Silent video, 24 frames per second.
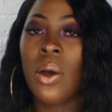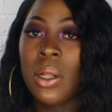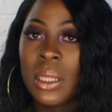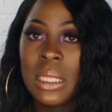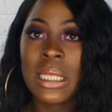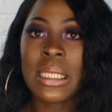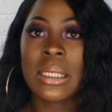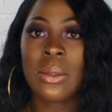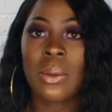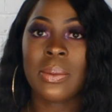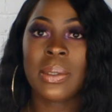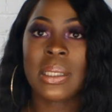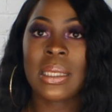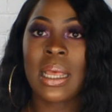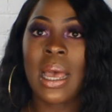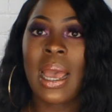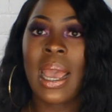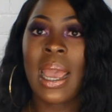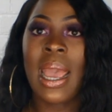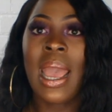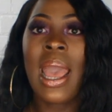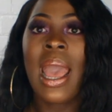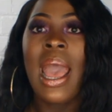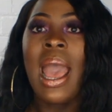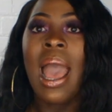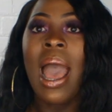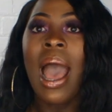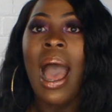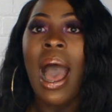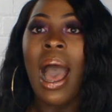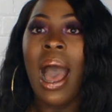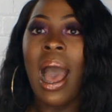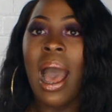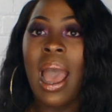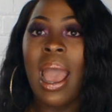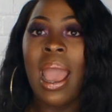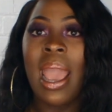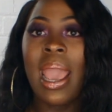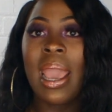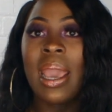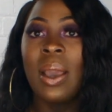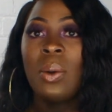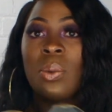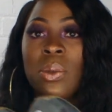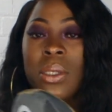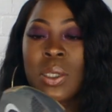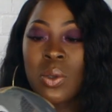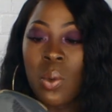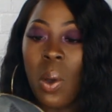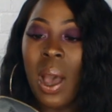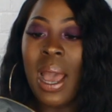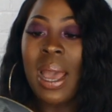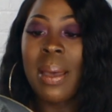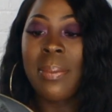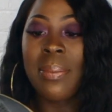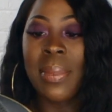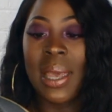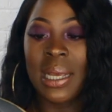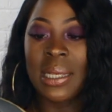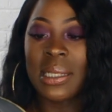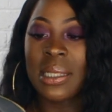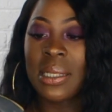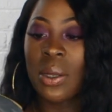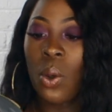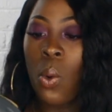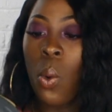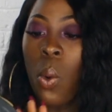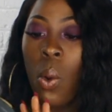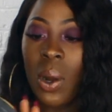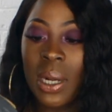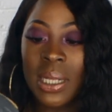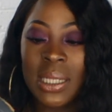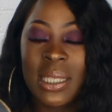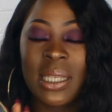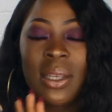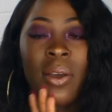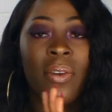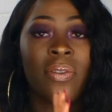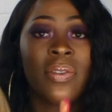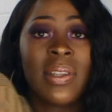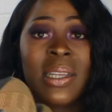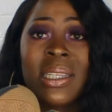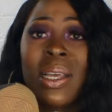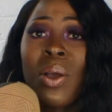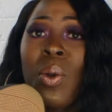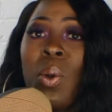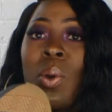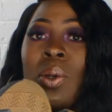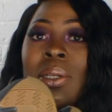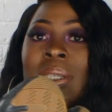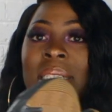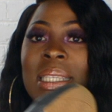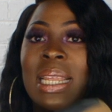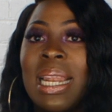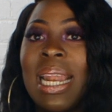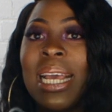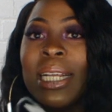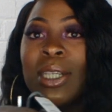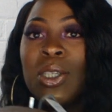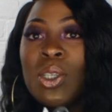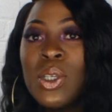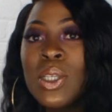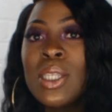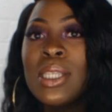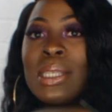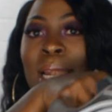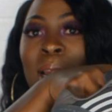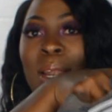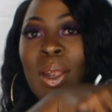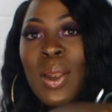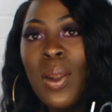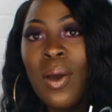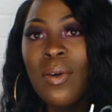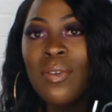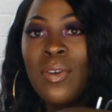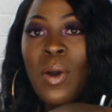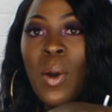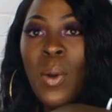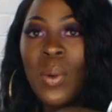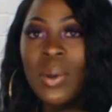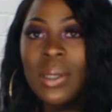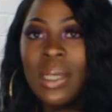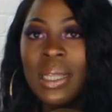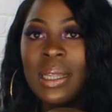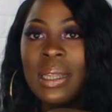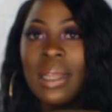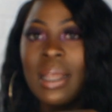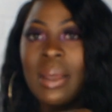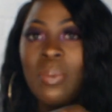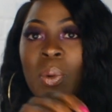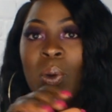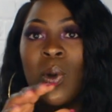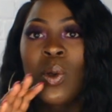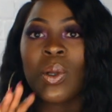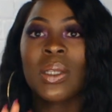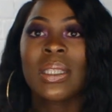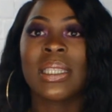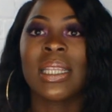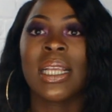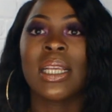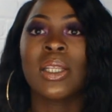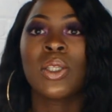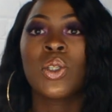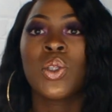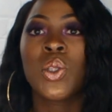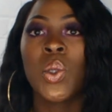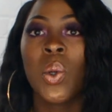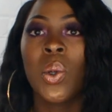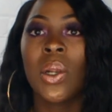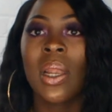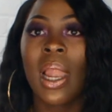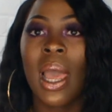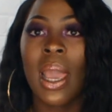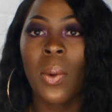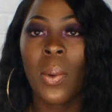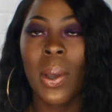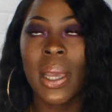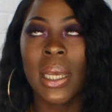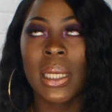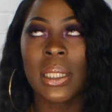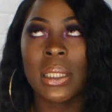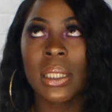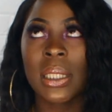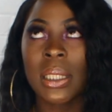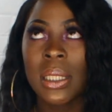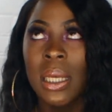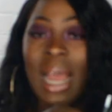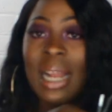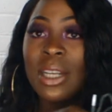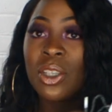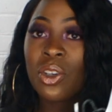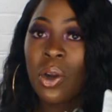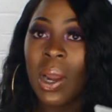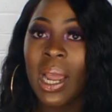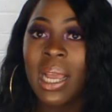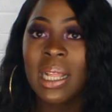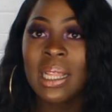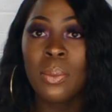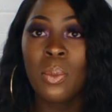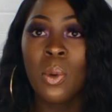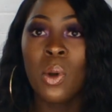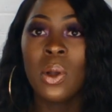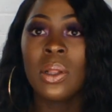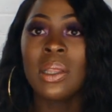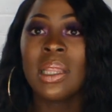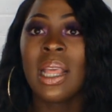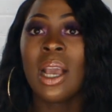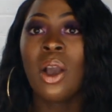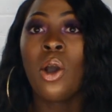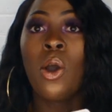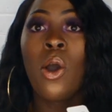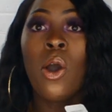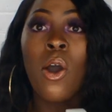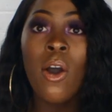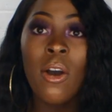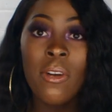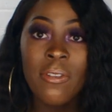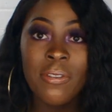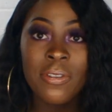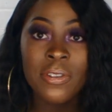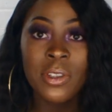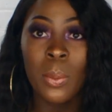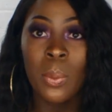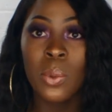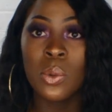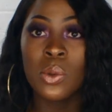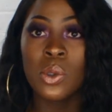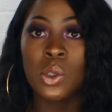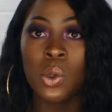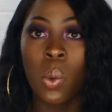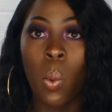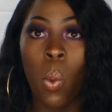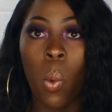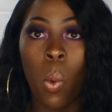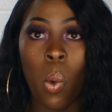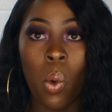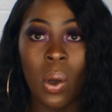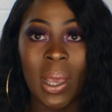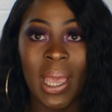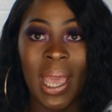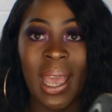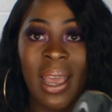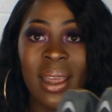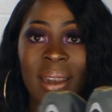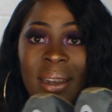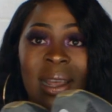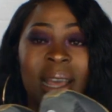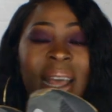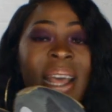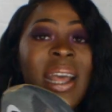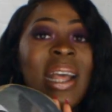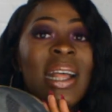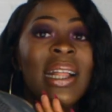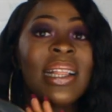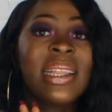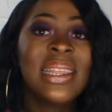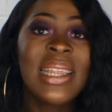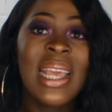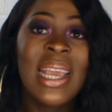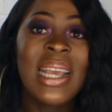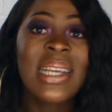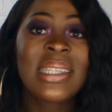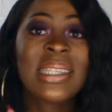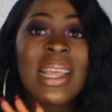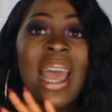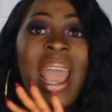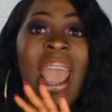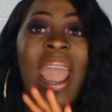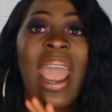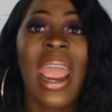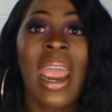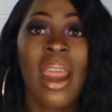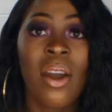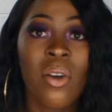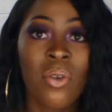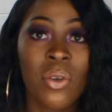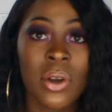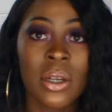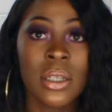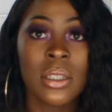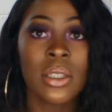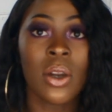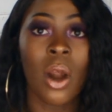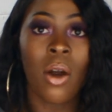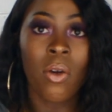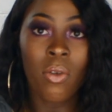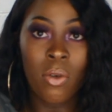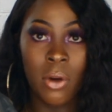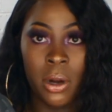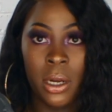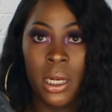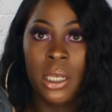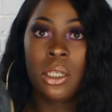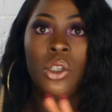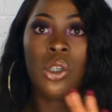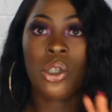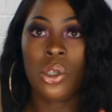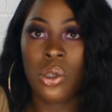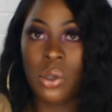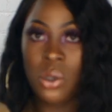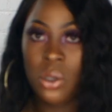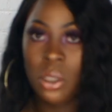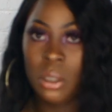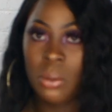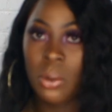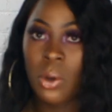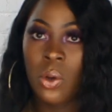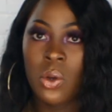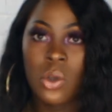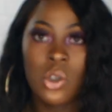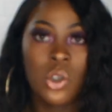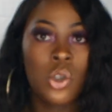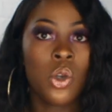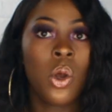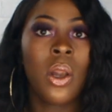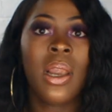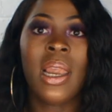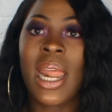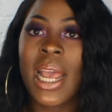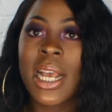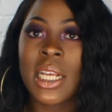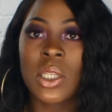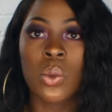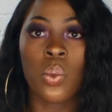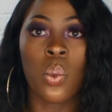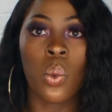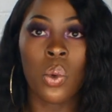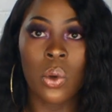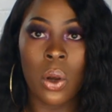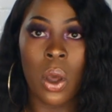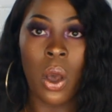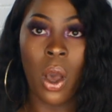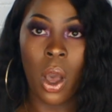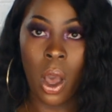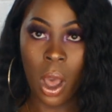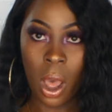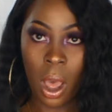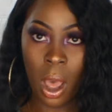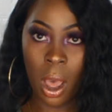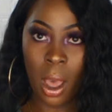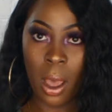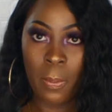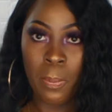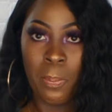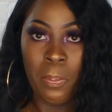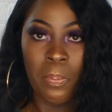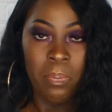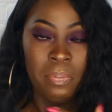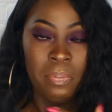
on this website. I was quite amazed. The quality of these are gorgeous and I just love holding them because they're so lightweight. I tried them on, they're comfortable to walk in. These are errand running shoes because your legs will not hurt.